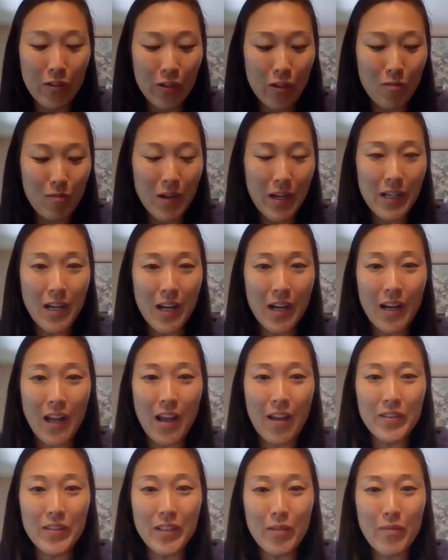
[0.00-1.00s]
you might not
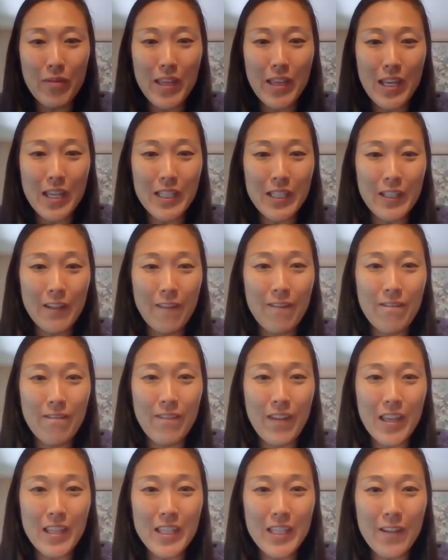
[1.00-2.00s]
have some of these
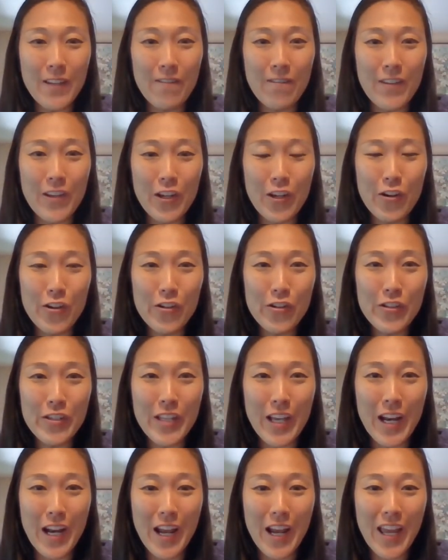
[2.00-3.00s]
fancy
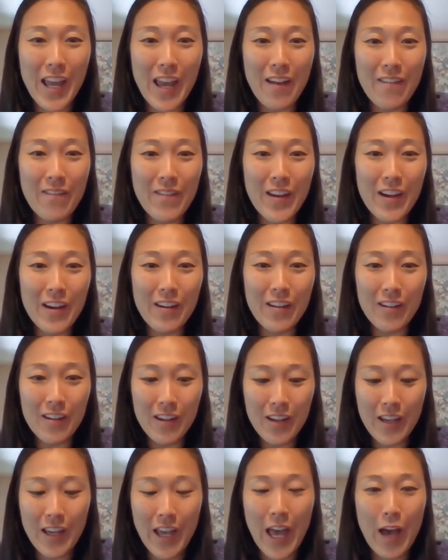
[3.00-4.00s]
figures that I have here.
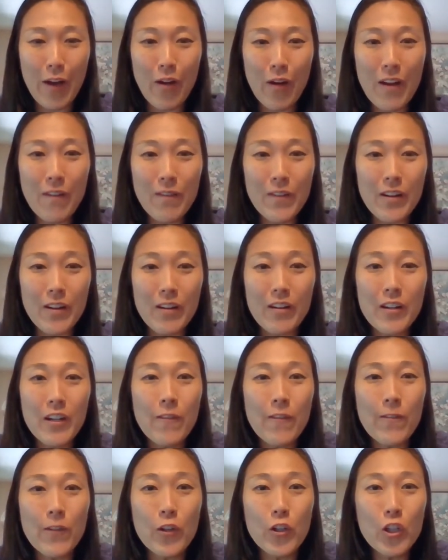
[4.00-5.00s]
However,
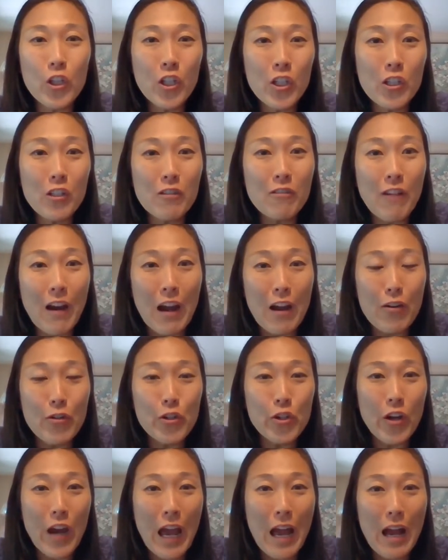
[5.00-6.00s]
if you look
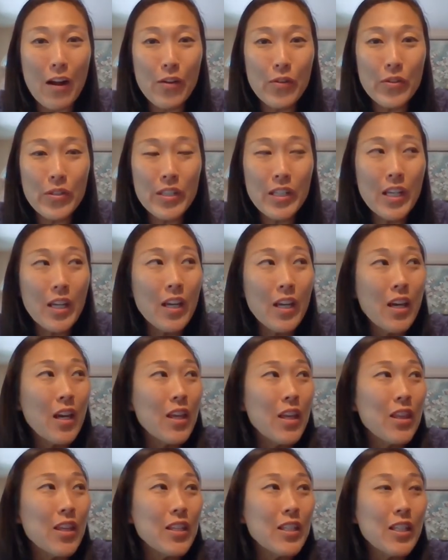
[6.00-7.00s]
around your house,
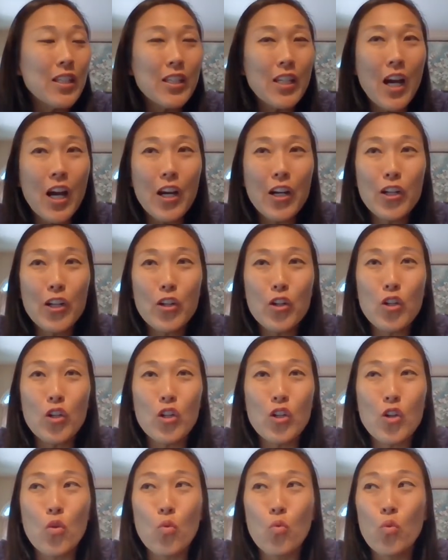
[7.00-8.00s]
this
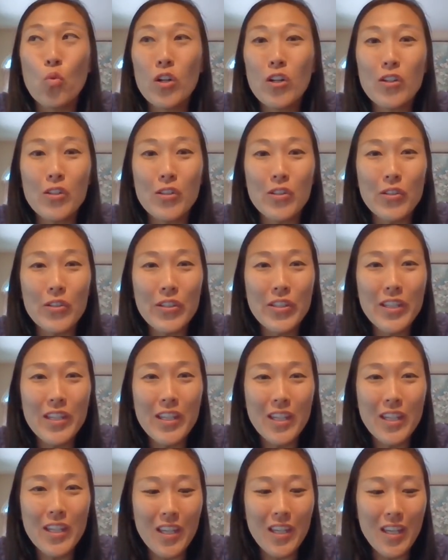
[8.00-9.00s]
entire world
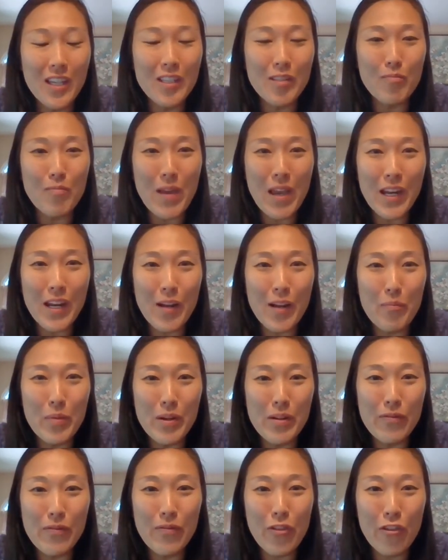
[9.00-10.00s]
is made up
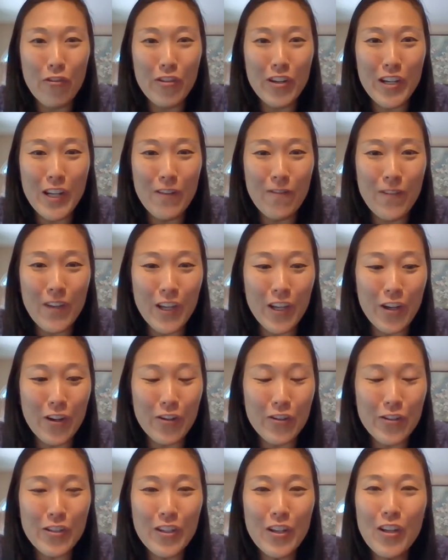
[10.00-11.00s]
of 3D
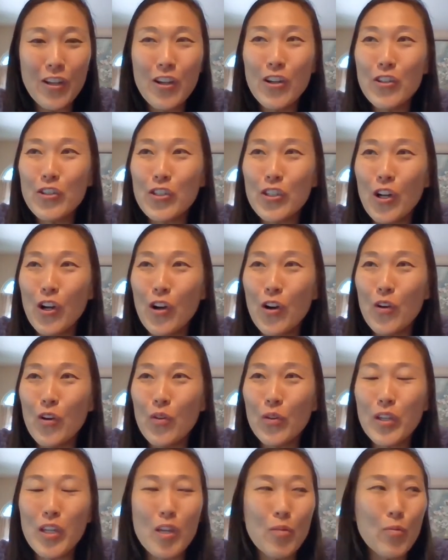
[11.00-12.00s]
figures.
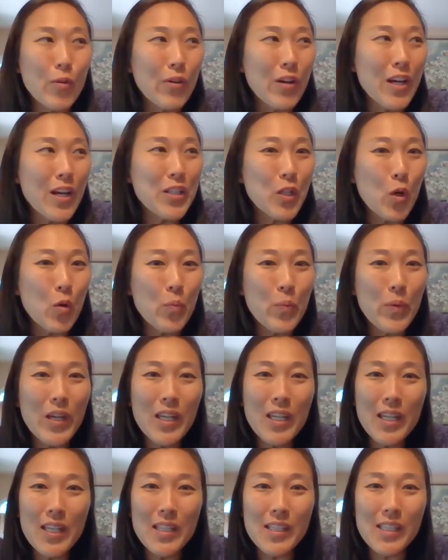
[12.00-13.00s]
So keep your eyes
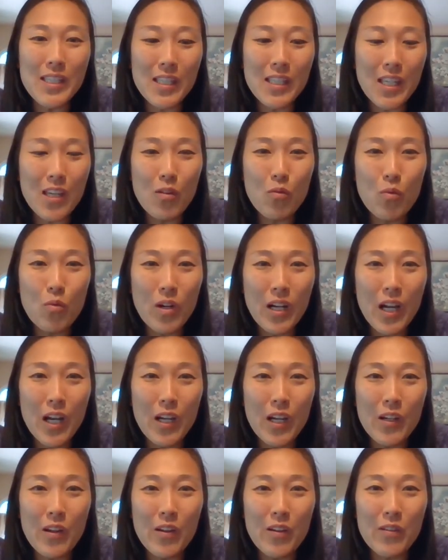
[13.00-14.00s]
open and see what
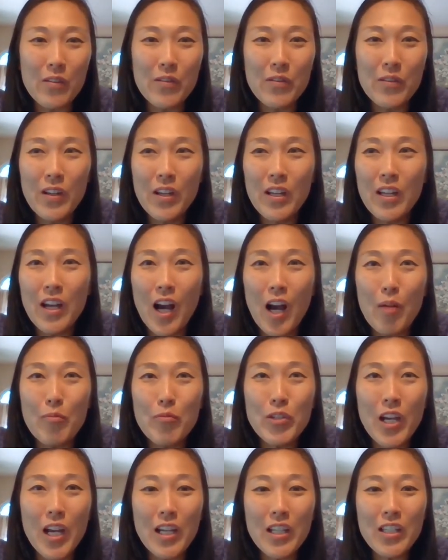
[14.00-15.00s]
kind of
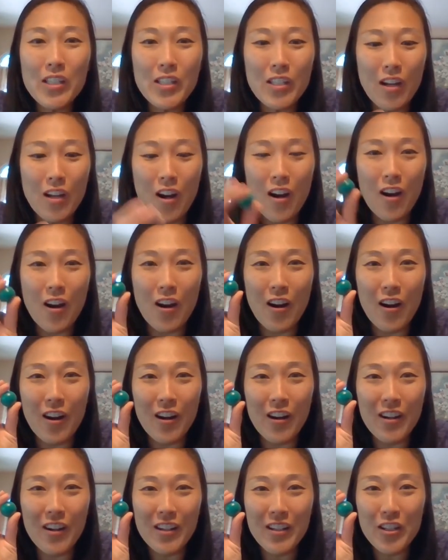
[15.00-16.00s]
objects
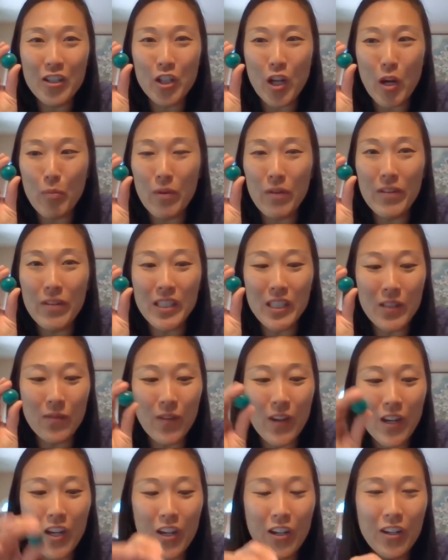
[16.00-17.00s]
are shape of a
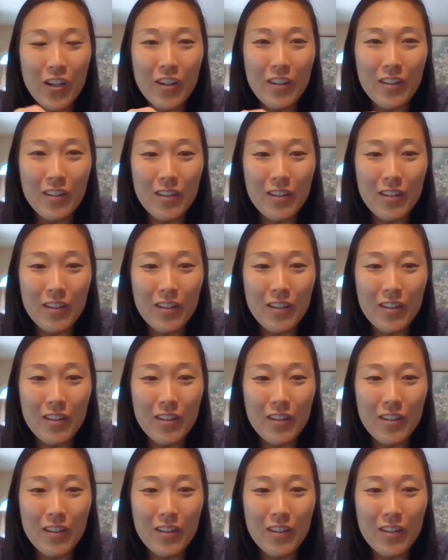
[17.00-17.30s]
sphere,